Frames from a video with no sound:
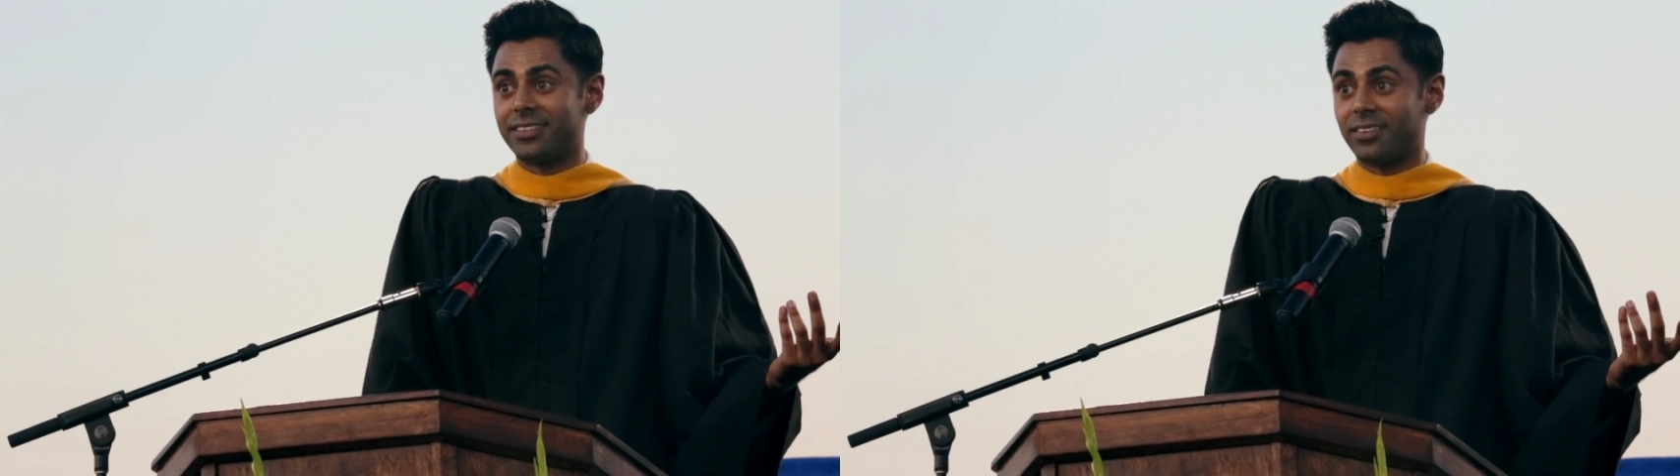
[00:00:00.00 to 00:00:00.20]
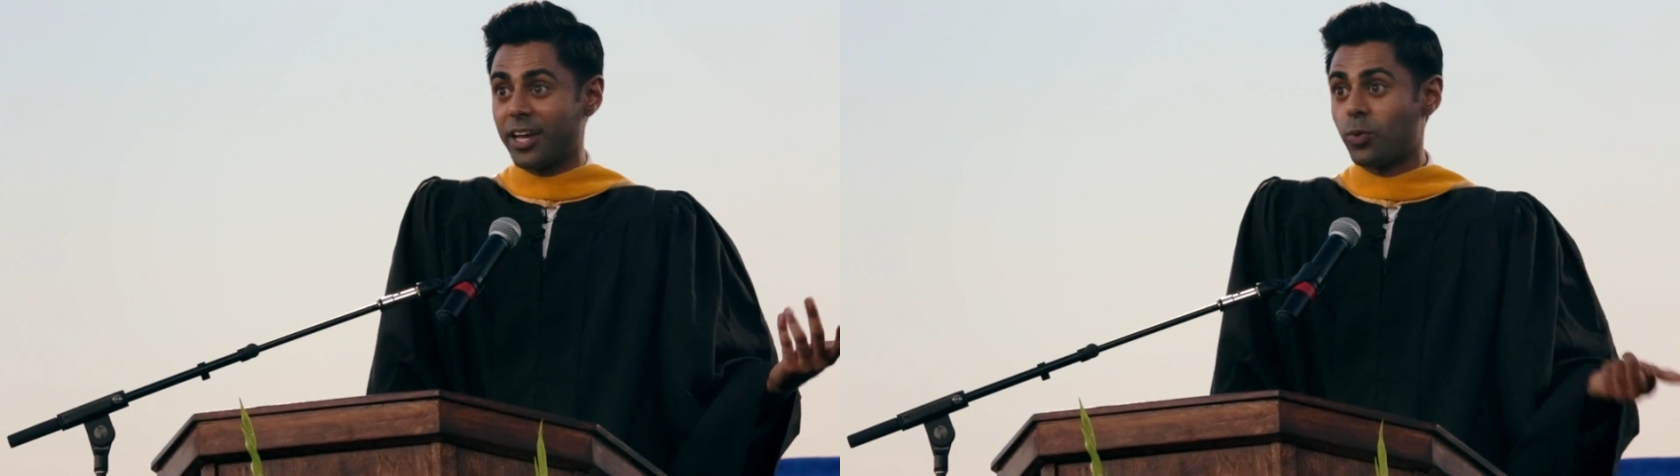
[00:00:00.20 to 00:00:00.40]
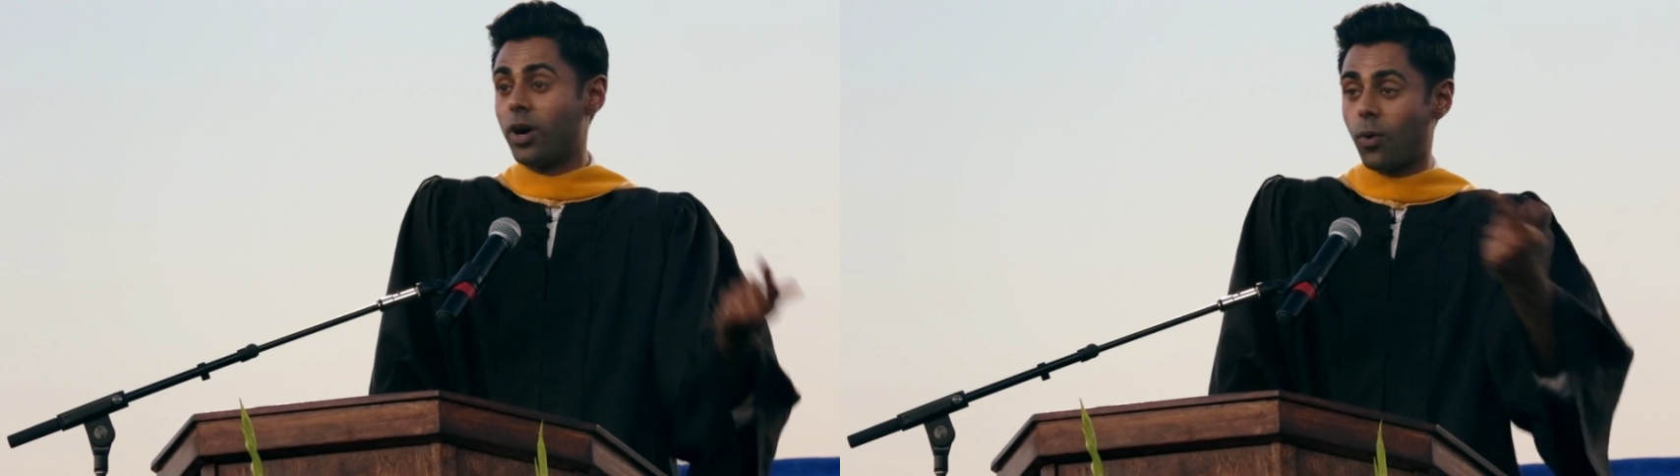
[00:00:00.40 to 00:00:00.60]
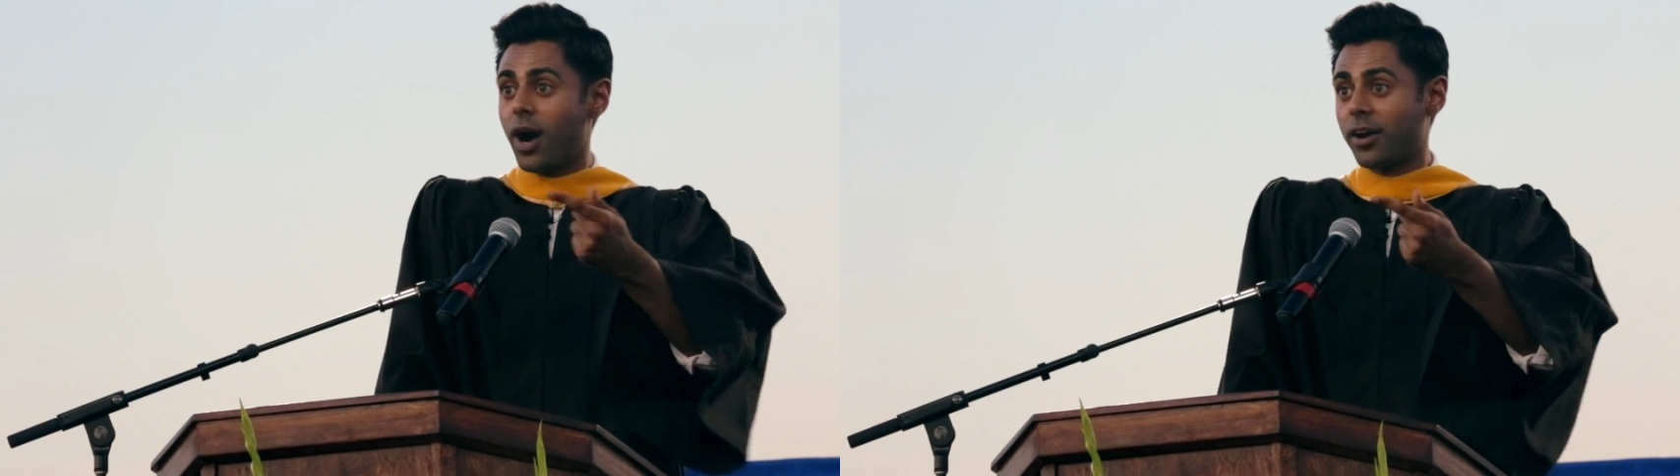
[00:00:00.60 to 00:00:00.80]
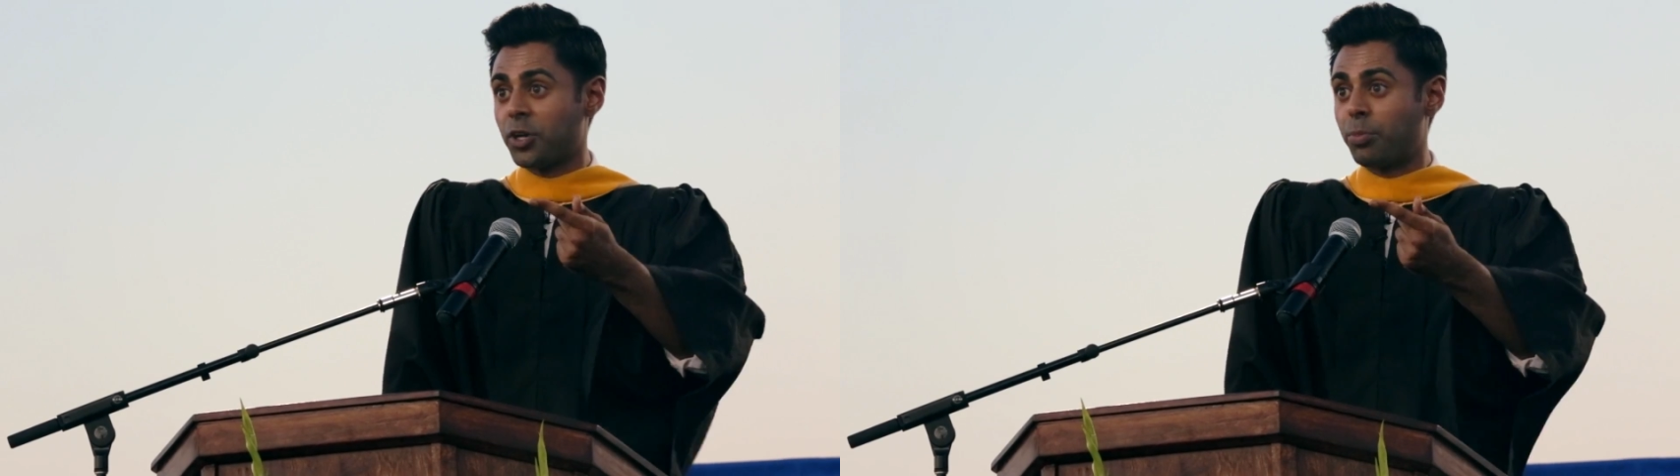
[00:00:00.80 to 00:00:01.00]
They're like, you want
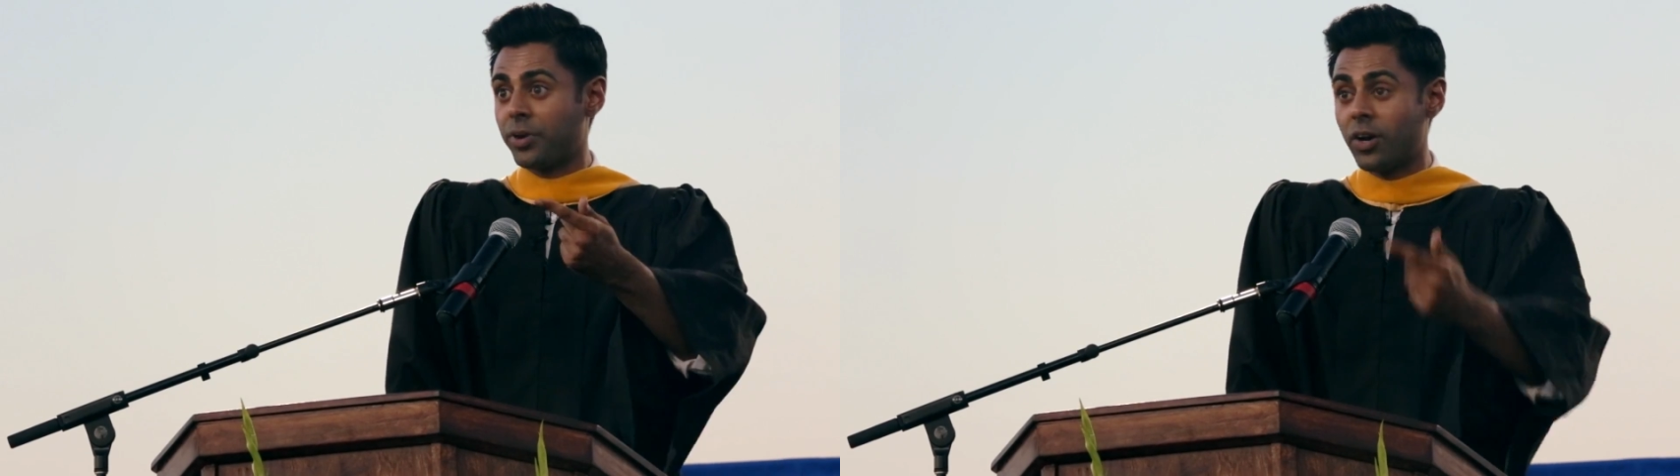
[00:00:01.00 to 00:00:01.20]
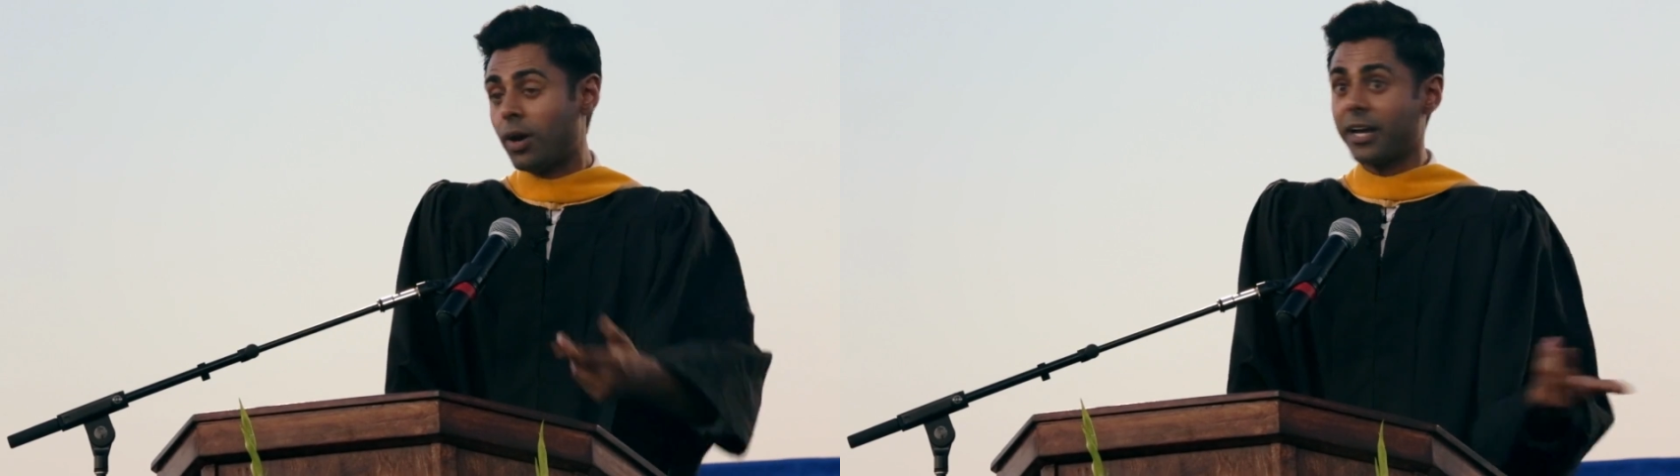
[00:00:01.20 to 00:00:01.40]
guac on your burrito?